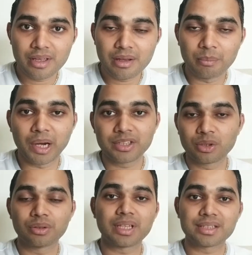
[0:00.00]
But
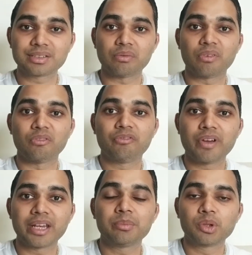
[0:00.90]
there is a
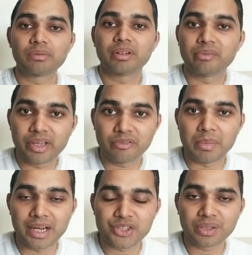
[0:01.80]
very beautiful way of
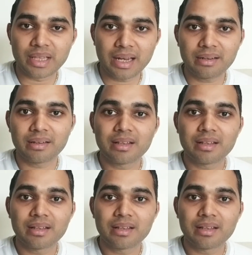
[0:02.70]
managing that.